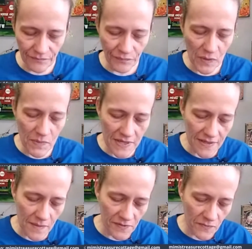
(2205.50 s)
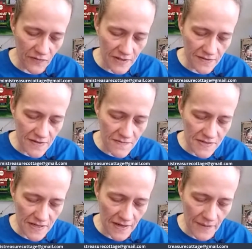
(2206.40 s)
i am picking up some fun stuff
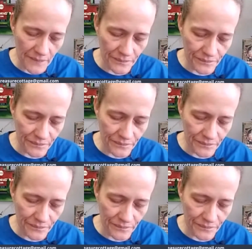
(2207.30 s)
today.